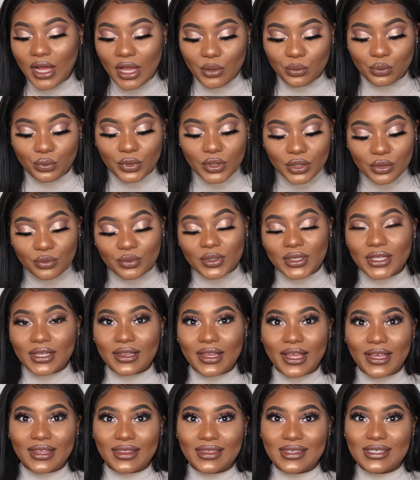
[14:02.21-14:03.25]
I really, really
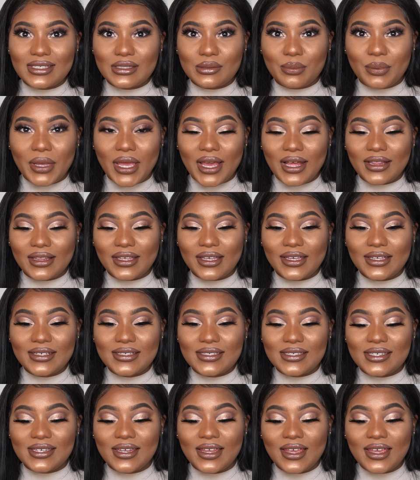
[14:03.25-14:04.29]
like this
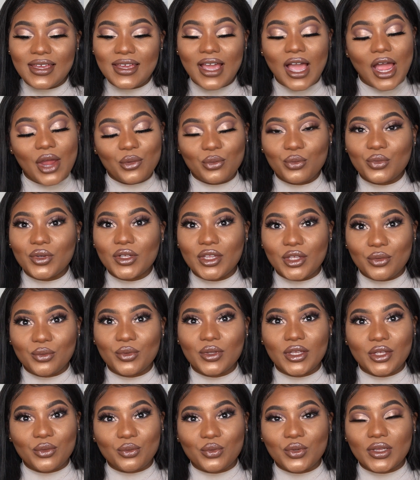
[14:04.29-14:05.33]
palette. I really,
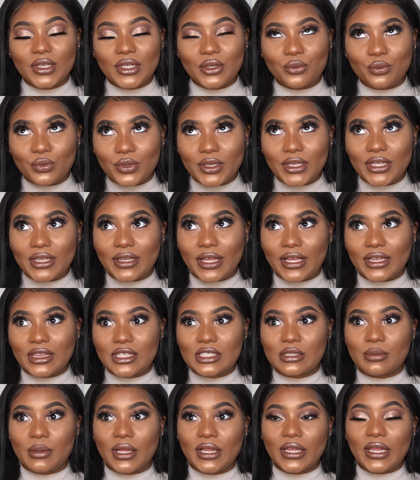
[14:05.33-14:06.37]
really, really, really like
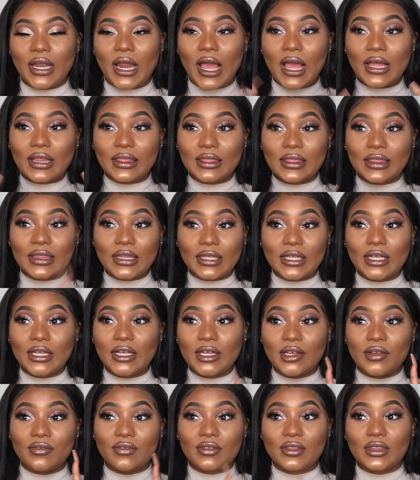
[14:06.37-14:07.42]
this palette. I
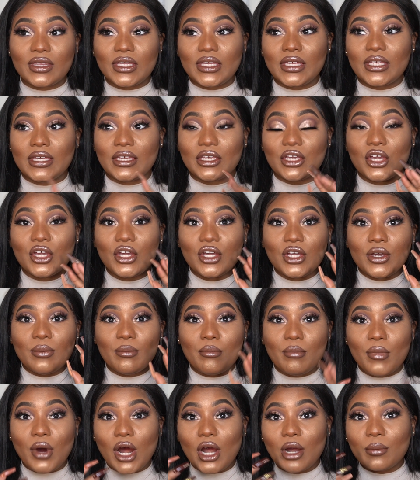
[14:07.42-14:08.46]
love the
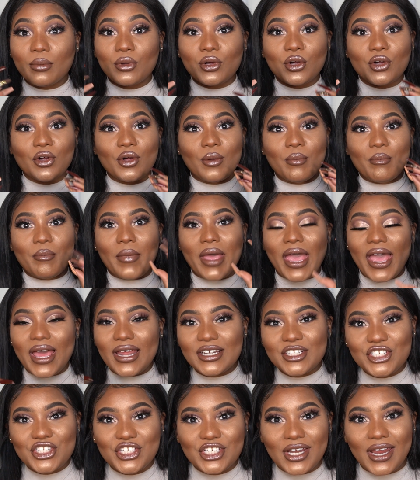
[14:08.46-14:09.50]
marble matte
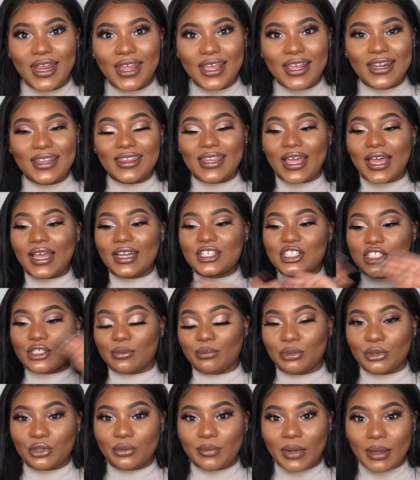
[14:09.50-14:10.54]
shade. That just
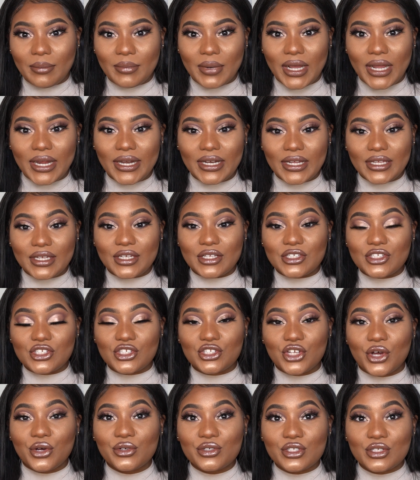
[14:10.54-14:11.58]
blew my mind. It is
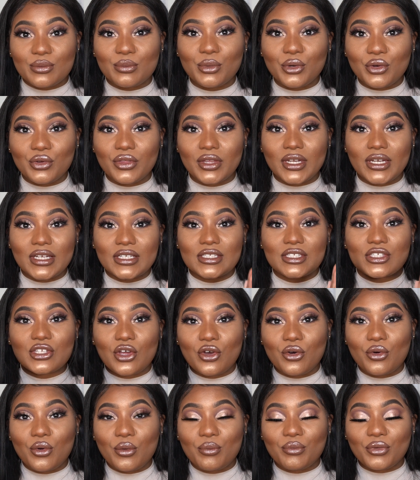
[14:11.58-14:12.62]
so smooth and it's
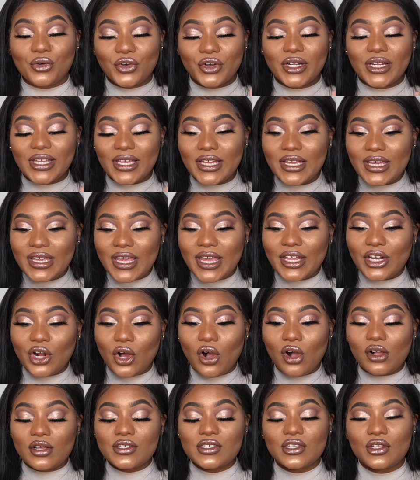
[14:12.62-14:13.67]
so pretty. And
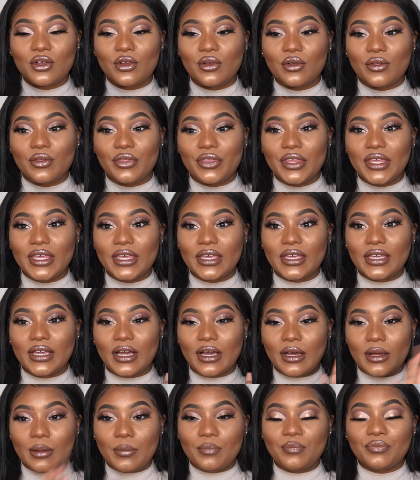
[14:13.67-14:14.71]
also the,
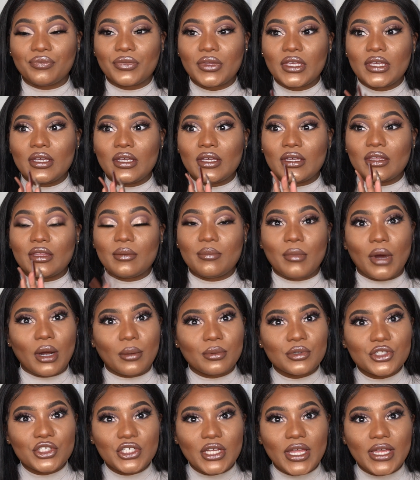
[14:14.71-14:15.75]
um, the
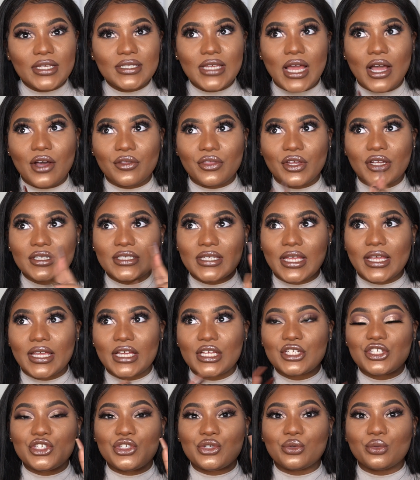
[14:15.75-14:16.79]
marble shades, how there's like
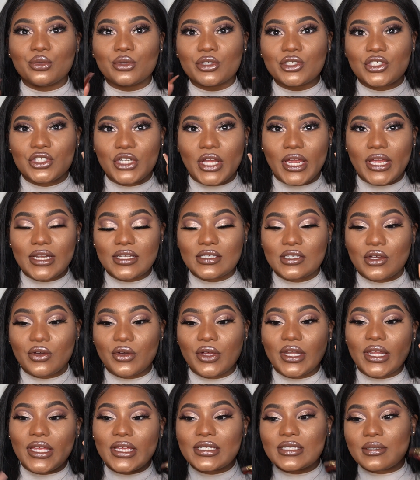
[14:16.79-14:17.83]
a dual shade. So
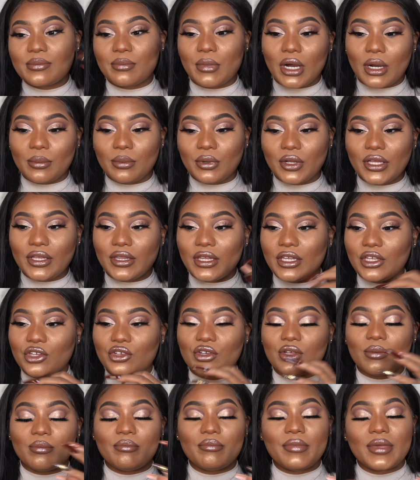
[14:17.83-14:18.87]
it is a marble and then you
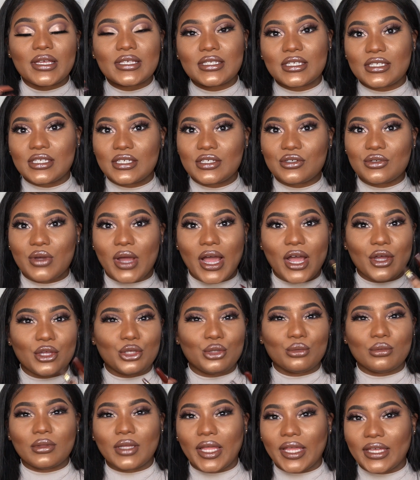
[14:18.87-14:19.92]
can mix it to how you
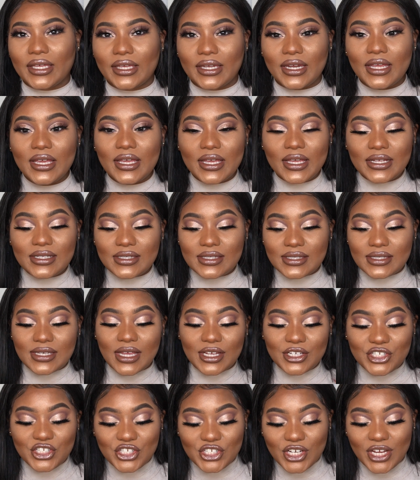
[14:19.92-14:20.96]
like it. It's
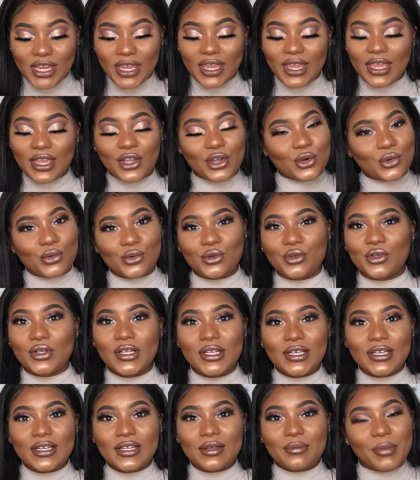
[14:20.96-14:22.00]
such a cool
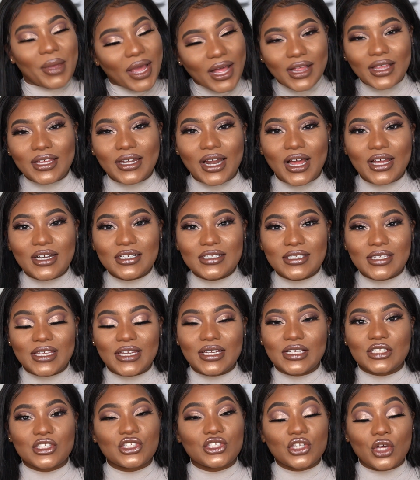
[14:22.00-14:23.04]
palette. Honestly, it
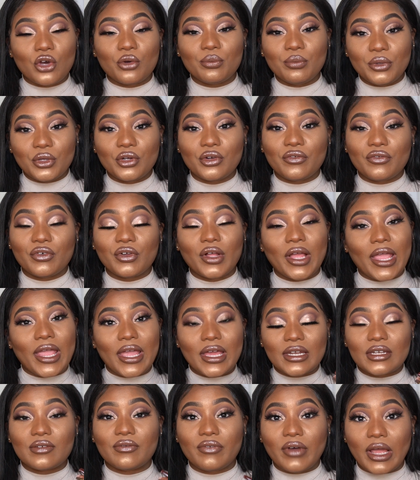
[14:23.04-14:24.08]
is so beautiful
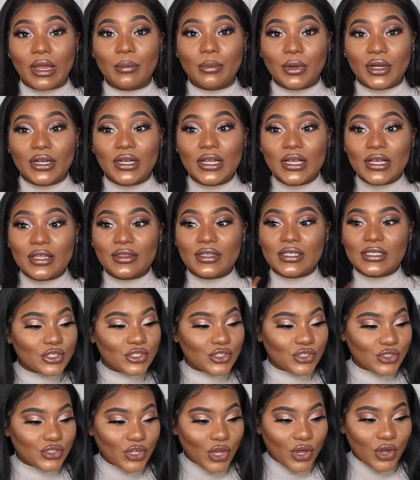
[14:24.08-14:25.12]
and vibrant.
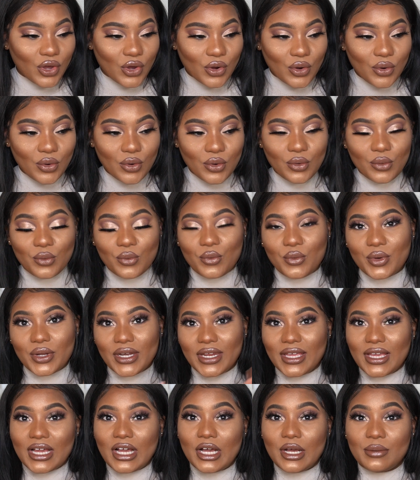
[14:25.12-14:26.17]
So, when
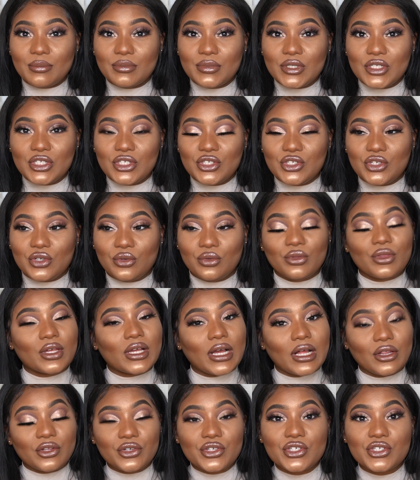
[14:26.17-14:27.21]
it comes to the
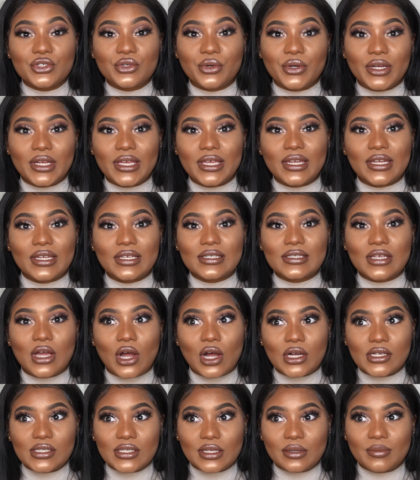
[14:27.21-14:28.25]
color story, it is
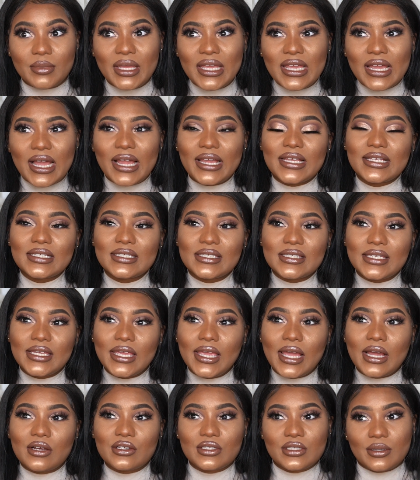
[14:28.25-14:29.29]
awesome. I can see
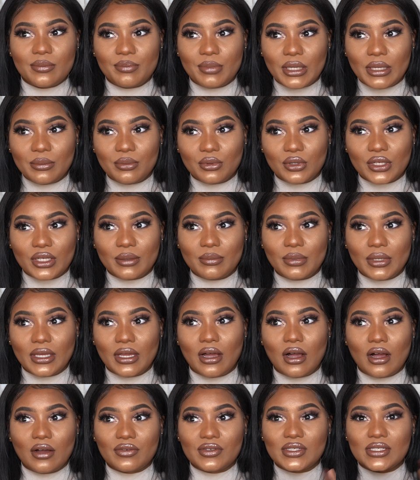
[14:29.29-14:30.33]
how some people could be
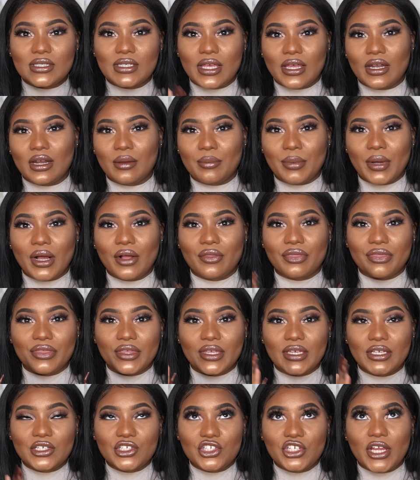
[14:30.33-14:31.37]
offset about
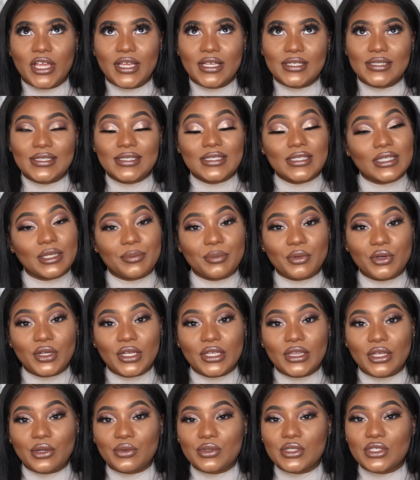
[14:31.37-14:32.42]
the shade Slippery.
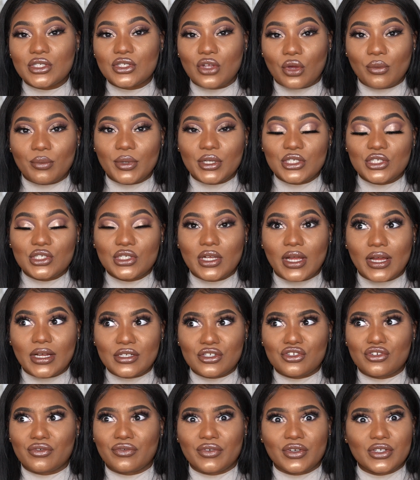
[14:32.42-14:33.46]
There was so much
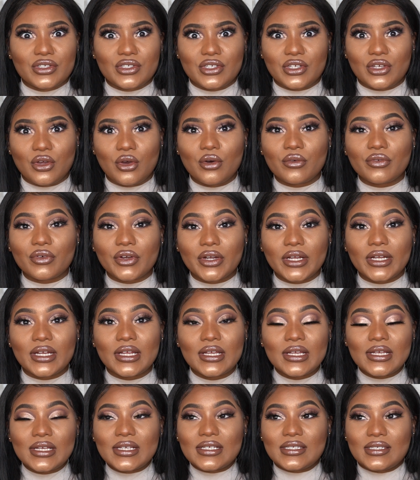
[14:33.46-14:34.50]
controversy over it,
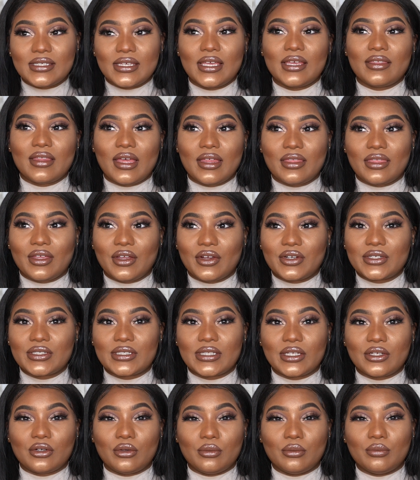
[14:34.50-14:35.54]
seeing that there's
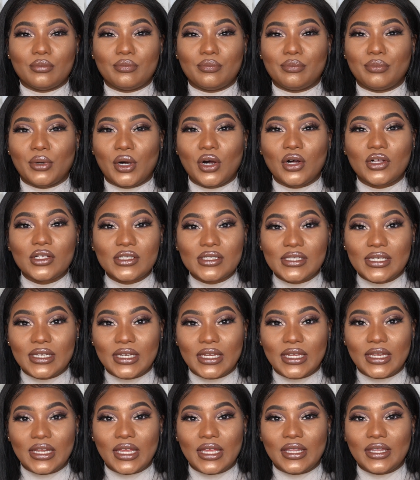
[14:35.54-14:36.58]
little balls in
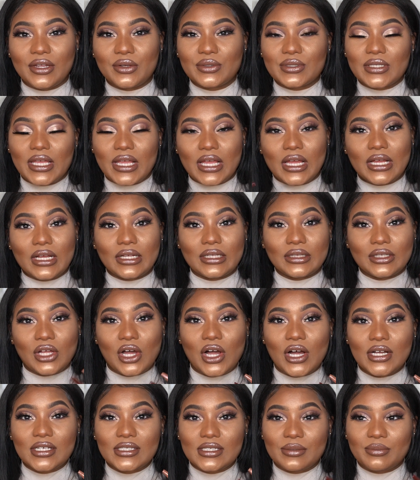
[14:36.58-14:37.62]
it and it was like a
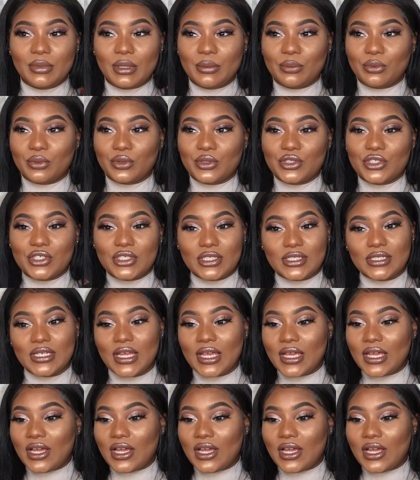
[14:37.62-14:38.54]
gloss and people were just